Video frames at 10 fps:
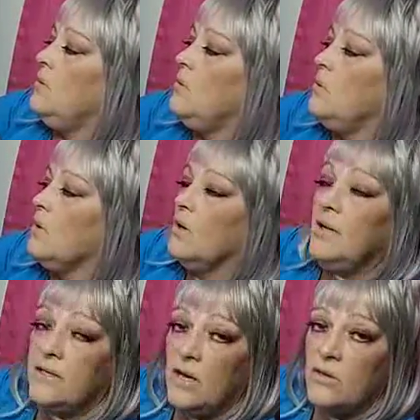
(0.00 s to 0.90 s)
or
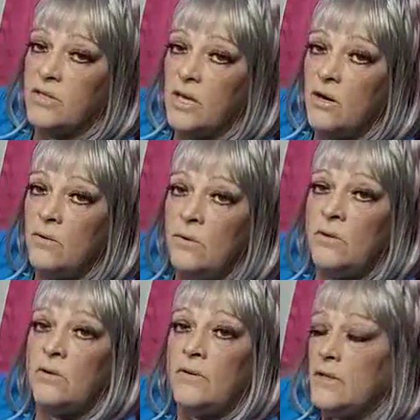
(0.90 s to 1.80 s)
it's also
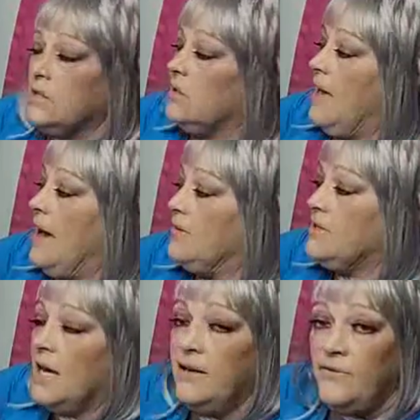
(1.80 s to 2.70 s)

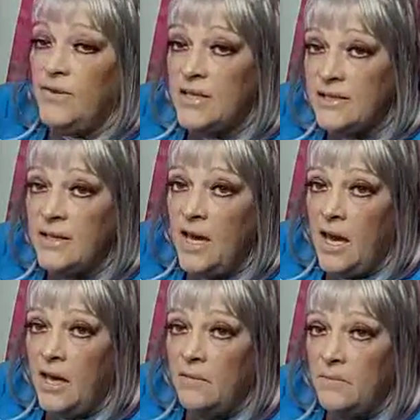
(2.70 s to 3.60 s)
outside of this
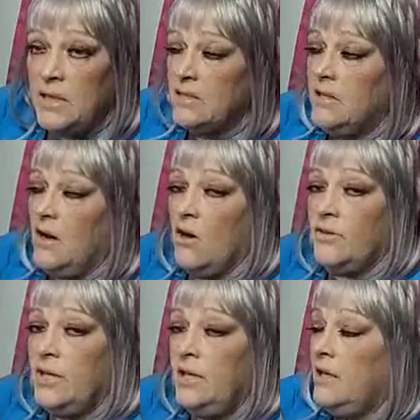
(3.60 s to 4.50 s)
game is the
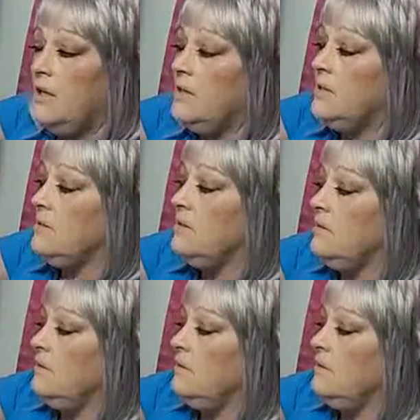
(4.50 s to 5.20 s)
all that is.